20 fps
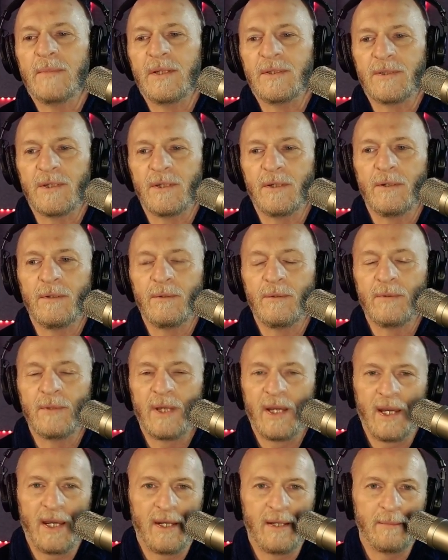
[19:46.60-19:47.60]
And so
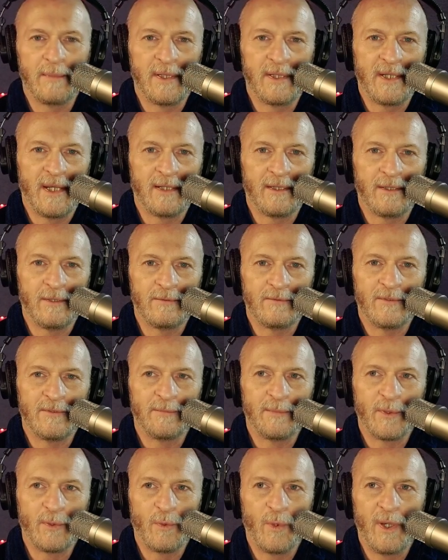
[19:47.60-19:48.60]
they had him in that Lone
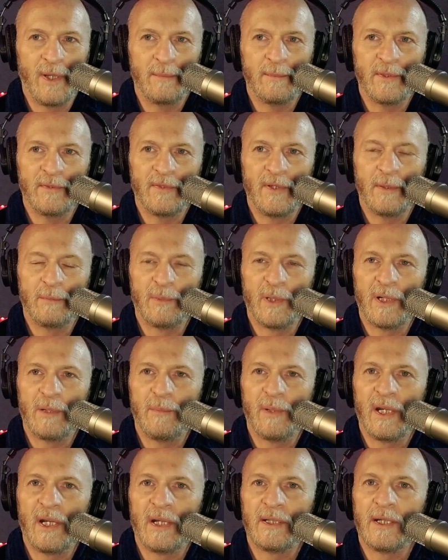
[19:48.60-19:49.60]
Wolf McQuade movie. He played a
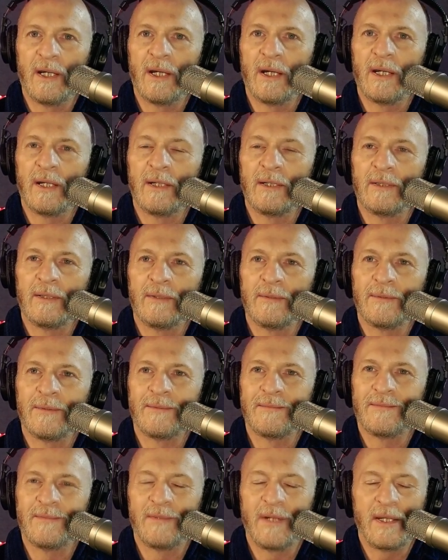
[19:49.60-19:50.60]
bad guy, and there
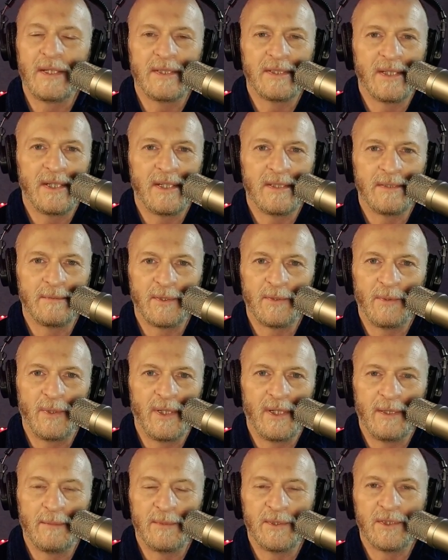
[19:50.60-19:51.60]
were fight scenes
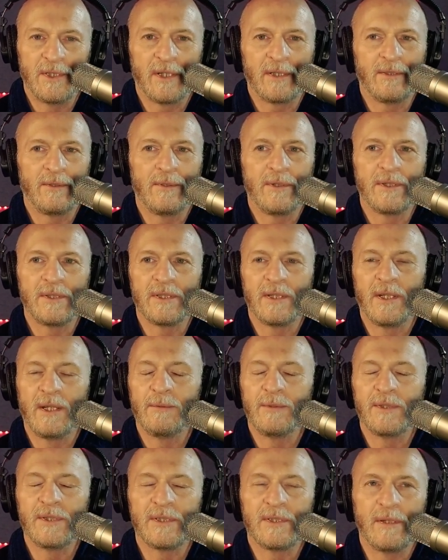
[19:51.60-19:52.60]
between him and Chuck Norris, and they
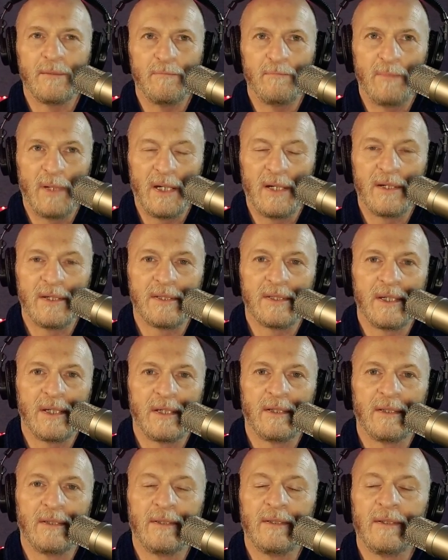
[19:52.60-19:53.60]
were just
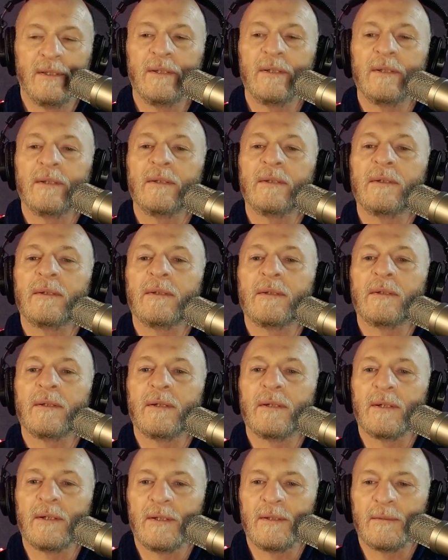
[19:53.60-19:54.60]
embarrassing
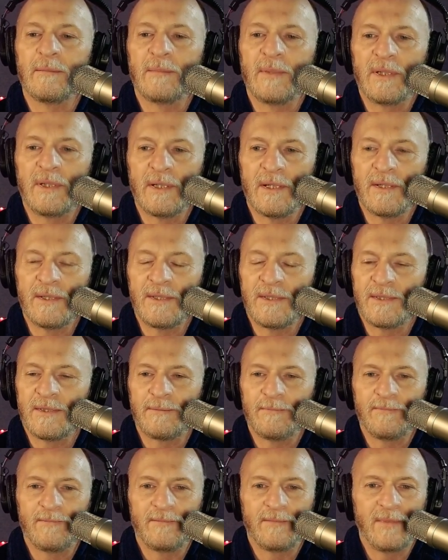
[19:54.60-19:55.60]

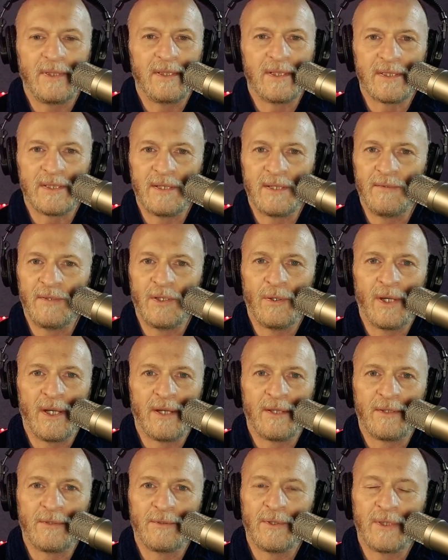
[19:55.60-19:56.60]
because he doesn't even know how
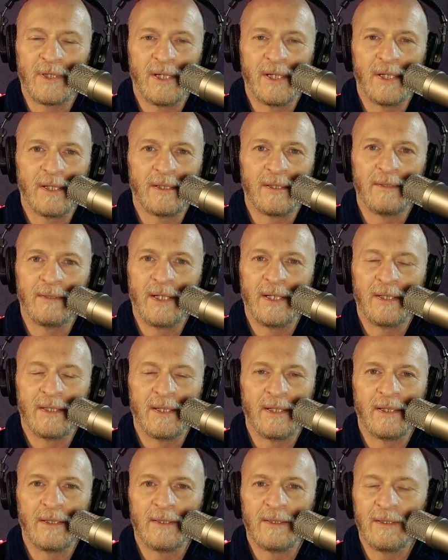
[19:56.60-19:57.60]
to throw a kick or
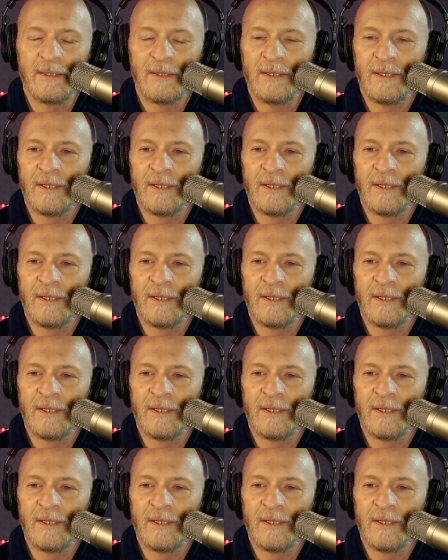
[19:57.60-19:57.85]
anything.